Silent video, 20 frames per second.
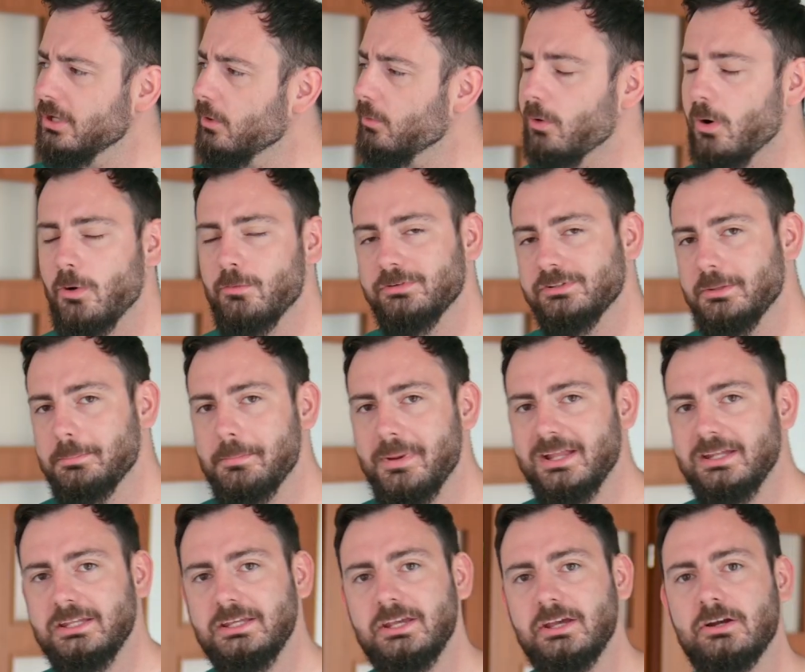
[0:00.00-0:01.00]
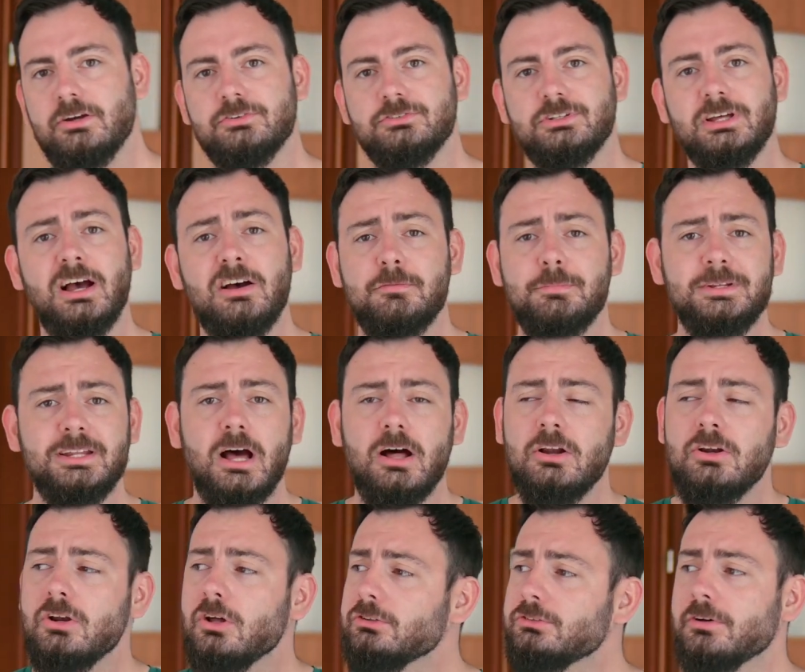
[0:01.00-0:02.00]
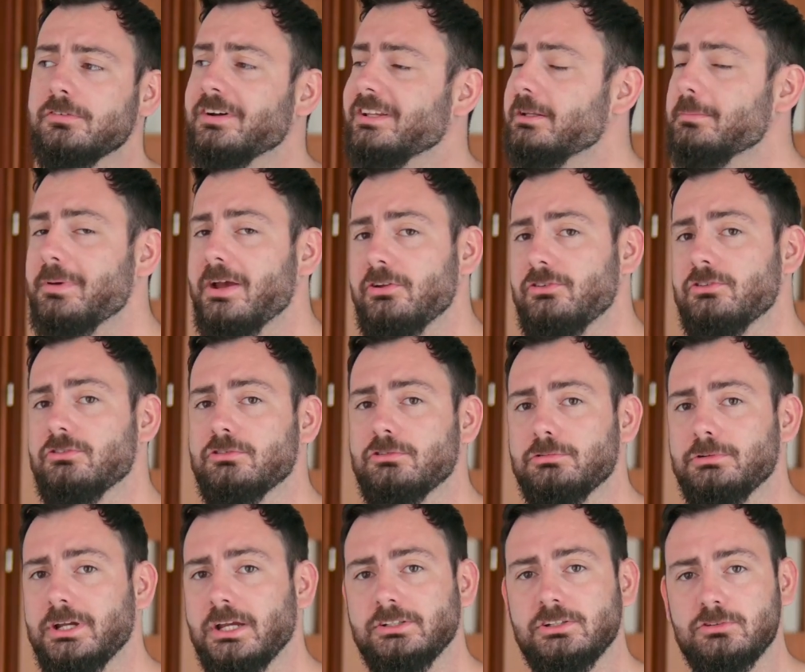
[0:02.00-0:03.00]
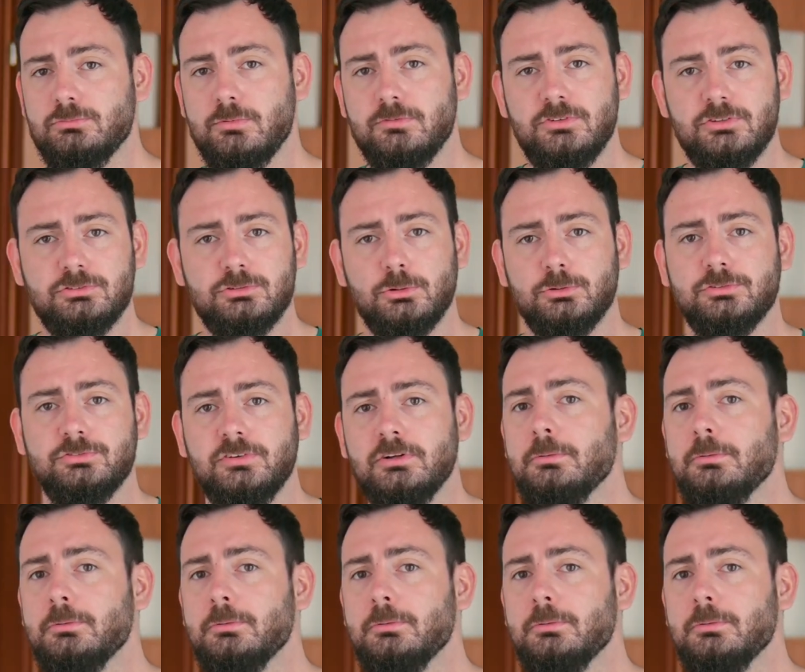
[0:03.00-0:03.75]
you know, over the many years, there have been a lot of animations created with the Source